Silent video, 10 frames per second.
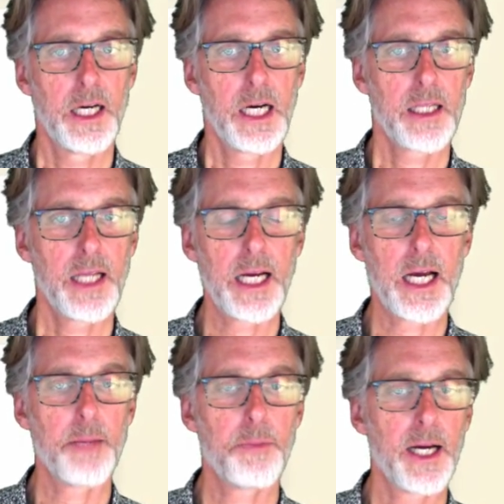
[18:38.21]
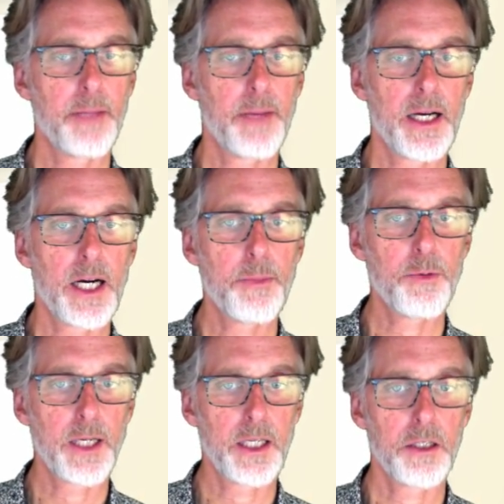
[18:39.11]
Then I apply my
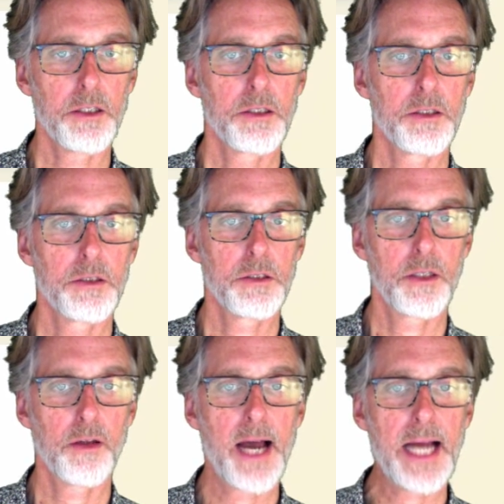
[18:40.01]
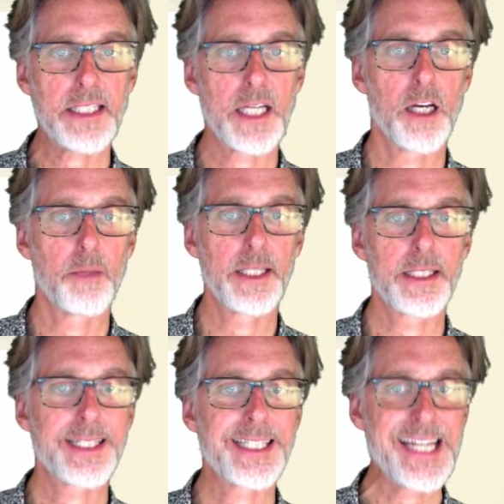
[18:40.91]
operator to the last element,
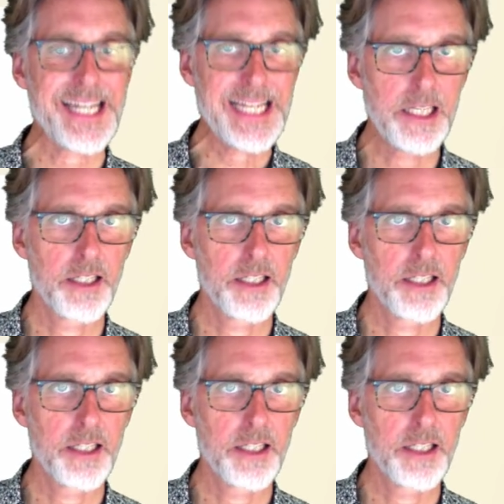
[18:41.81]
C,